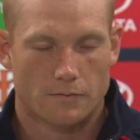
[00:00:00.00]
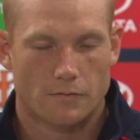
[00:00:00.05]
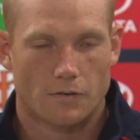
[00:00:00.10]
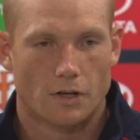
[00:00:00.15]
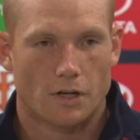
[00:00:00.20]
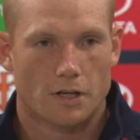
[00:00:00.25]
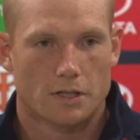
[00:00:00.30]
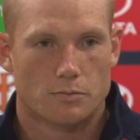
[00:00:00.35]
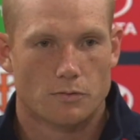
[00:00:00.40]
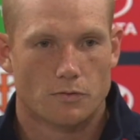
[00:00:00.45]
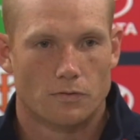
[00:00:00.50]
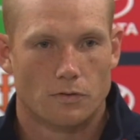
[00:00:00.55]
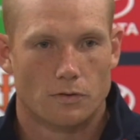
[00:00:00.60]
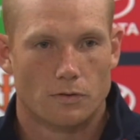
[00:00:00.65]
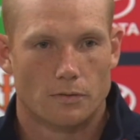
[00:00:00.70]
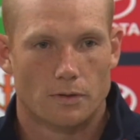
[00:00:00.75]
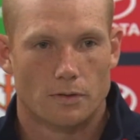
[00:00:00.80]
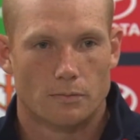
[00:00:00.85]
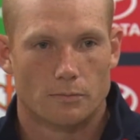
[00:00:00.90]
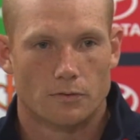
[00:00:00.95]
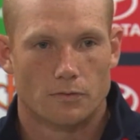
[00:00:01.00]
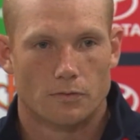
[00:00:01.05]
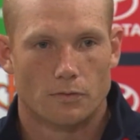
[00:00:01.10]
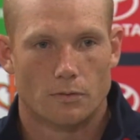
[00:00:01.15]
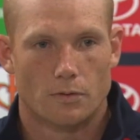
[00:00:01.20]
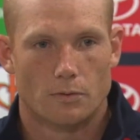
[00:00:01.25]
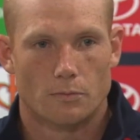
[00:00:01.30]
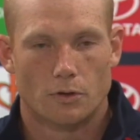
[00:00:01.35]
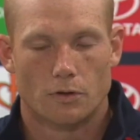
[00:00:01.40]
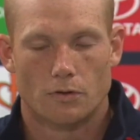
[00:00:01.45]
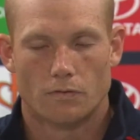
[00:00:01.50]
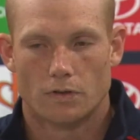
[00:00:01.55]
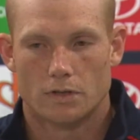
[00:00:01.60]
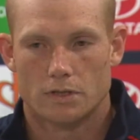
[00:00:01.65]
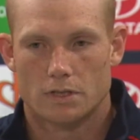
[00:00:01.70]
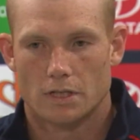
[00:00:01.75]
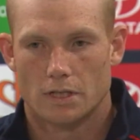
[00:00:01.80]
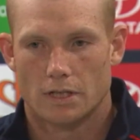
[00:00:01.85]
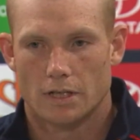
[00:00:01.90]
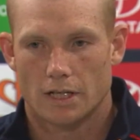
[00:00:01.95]
first before we move
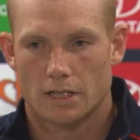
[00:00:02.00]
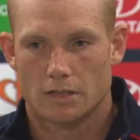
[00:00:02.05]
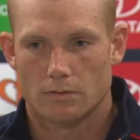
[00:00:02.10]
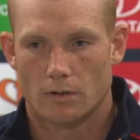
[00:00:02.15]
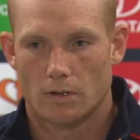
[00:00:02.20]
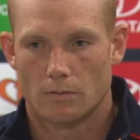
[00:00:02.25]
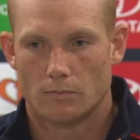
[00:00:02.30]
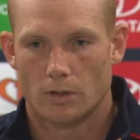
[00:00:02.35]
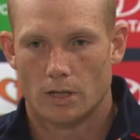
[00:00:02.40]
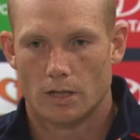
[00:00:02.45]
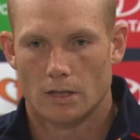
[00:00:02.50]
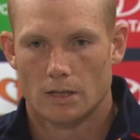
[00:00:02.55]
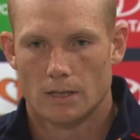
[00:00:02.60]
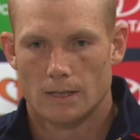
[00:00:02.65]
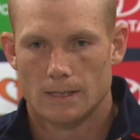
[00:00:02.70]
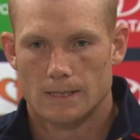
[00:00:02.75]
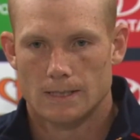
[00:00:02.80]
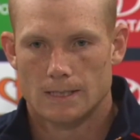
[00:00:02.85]
on to the next one, but